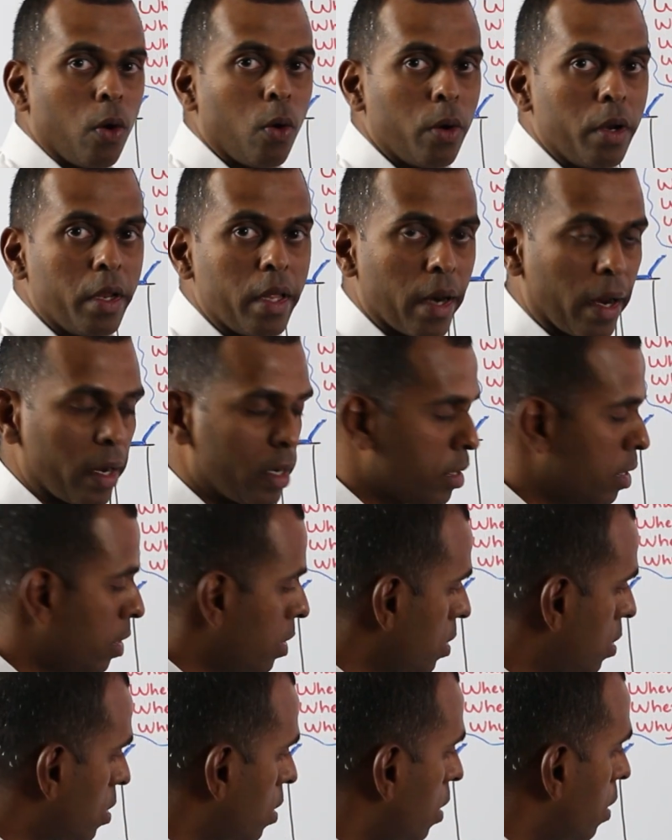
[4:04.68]
or
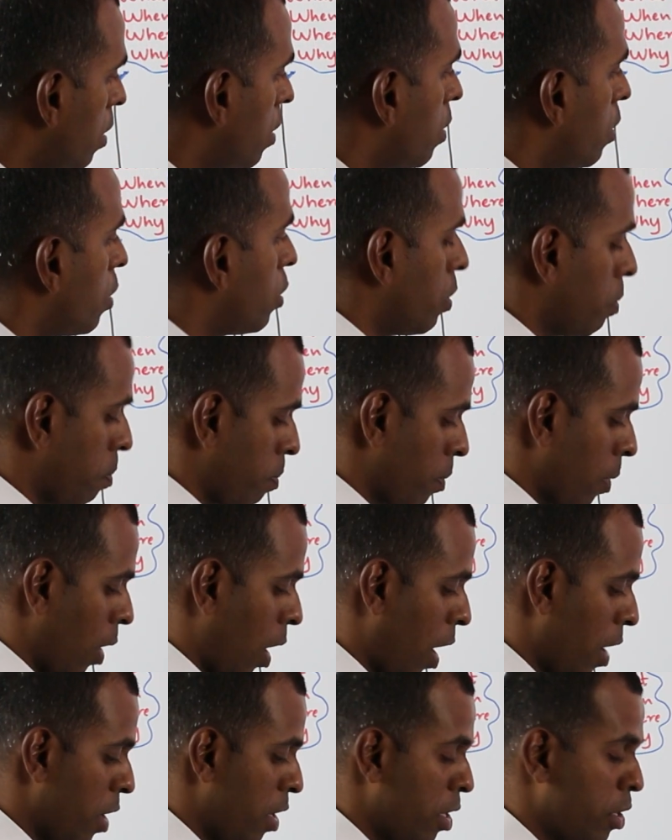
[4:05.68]
directors,
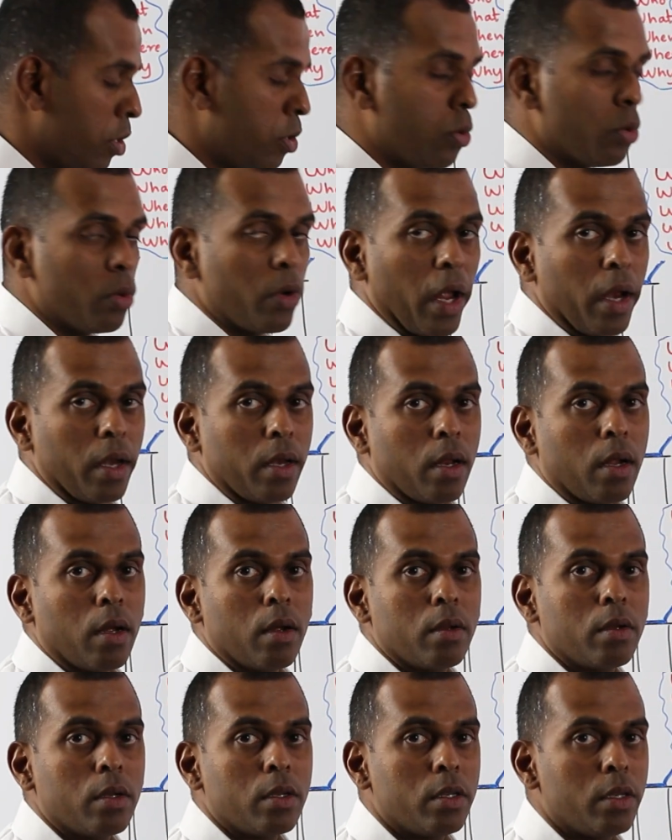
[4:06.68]
I need to get
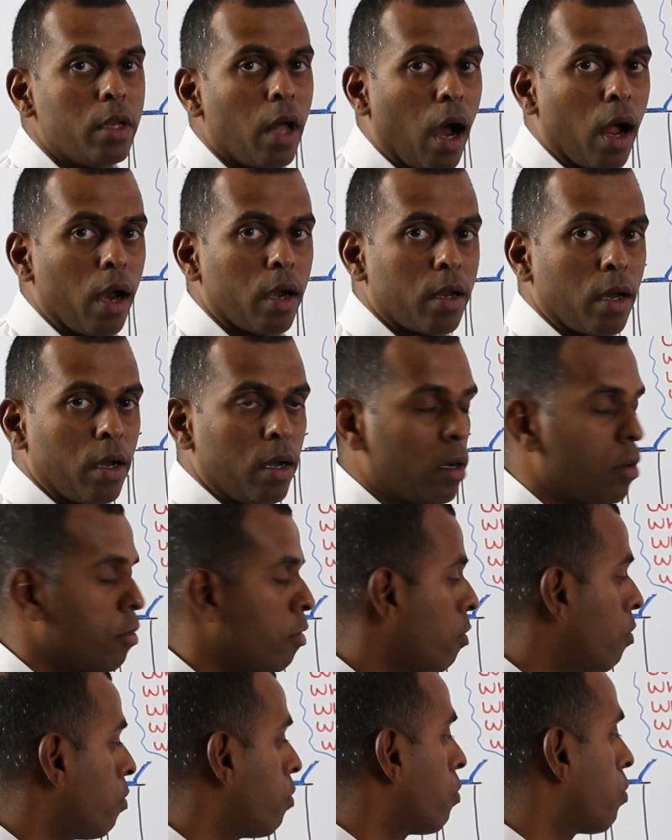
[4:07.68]
data
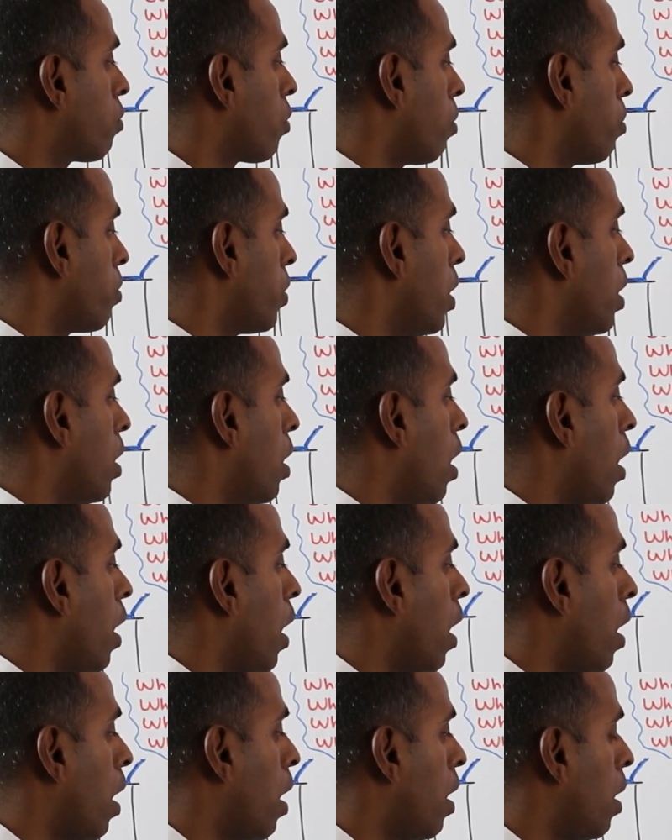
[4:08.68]
from the
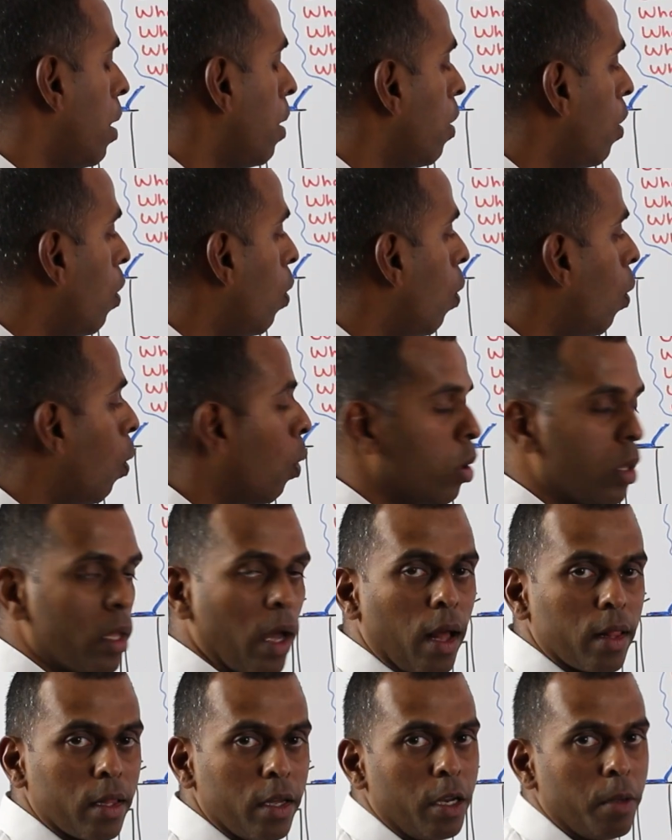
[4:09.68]
all
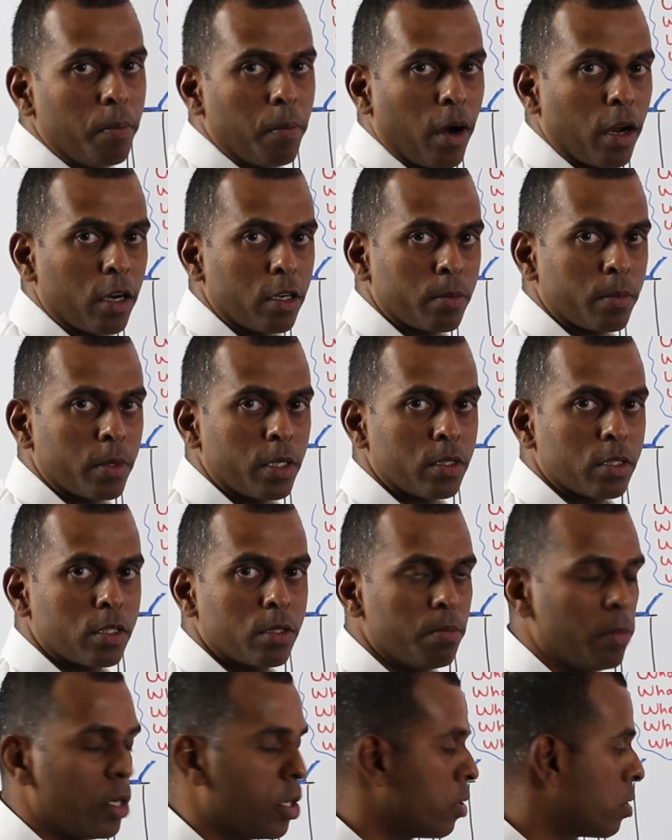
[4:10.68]
the other
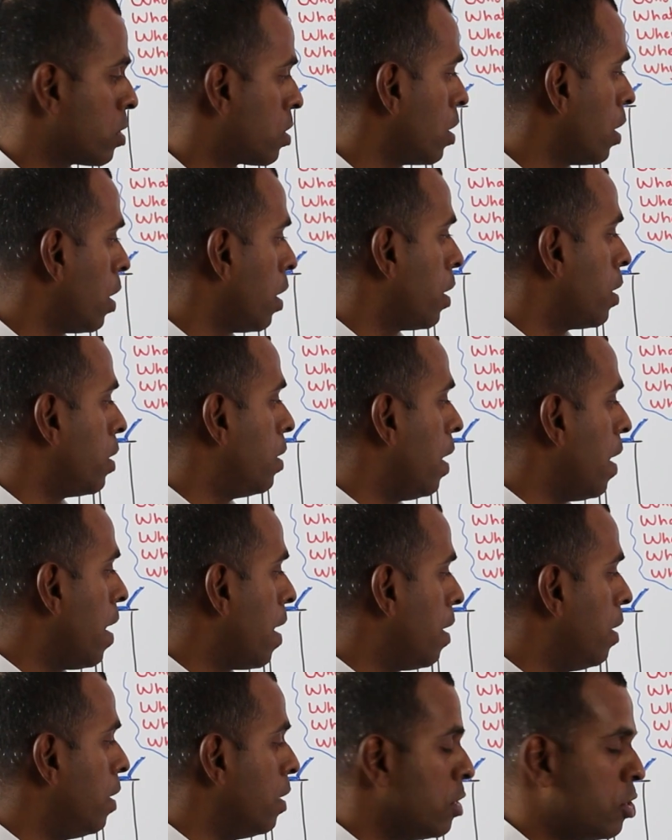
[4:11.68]
departments, because
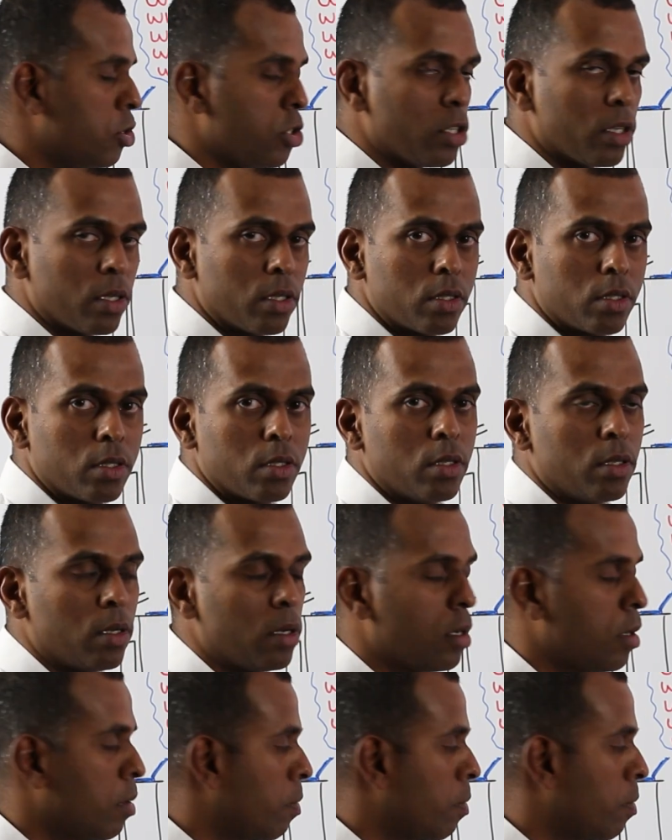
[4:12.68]
their decisions